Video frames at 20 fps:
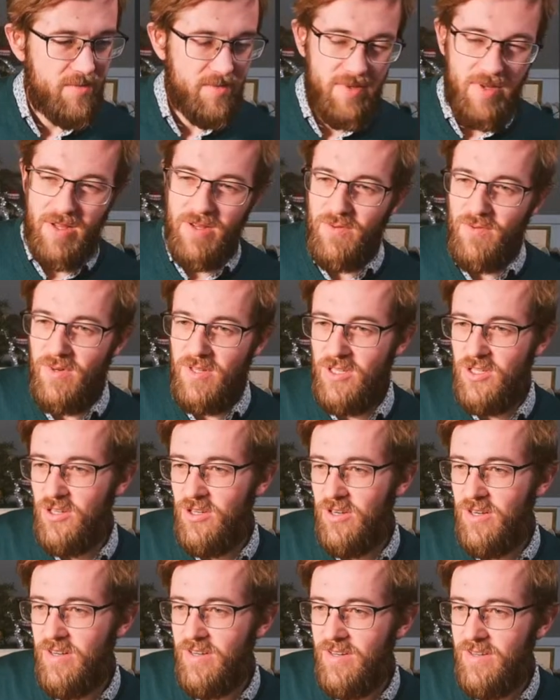Not quite
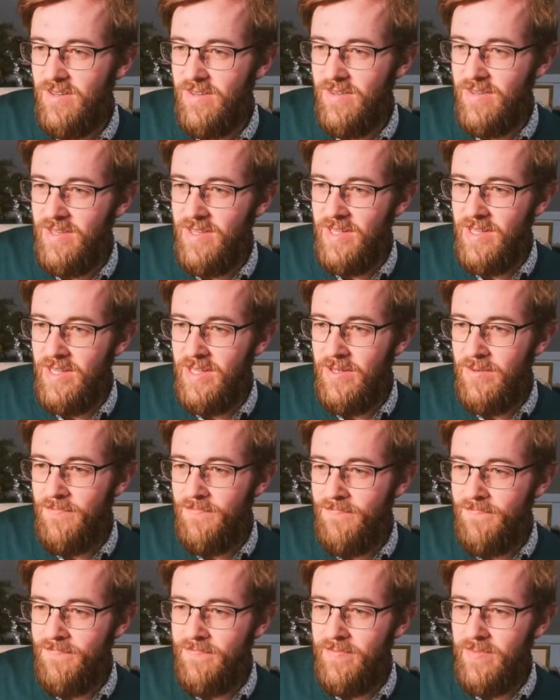sure.
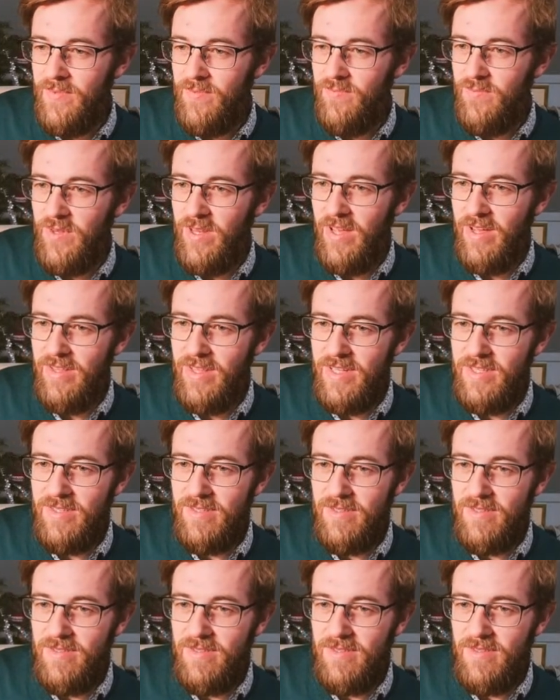But yeah,
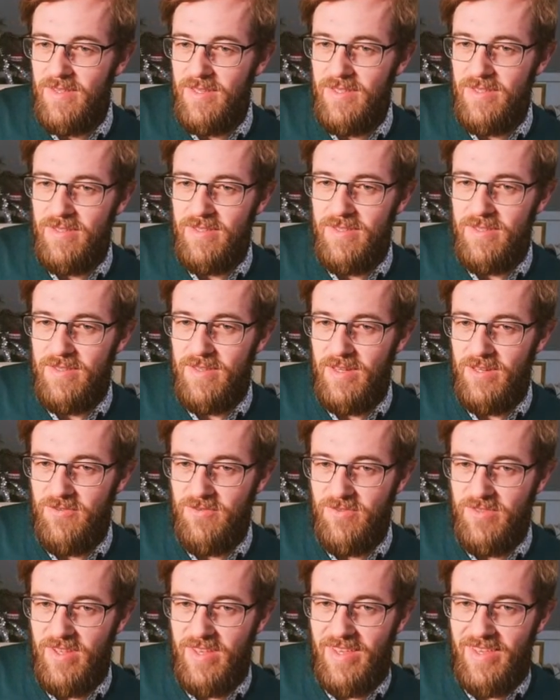that's
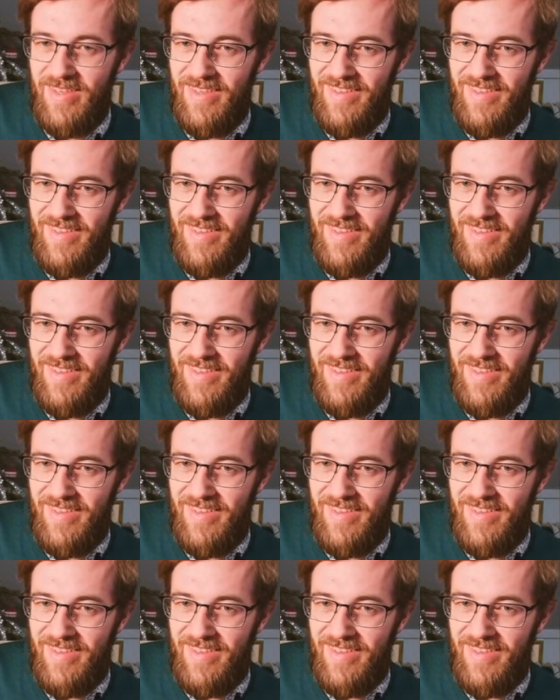interesting.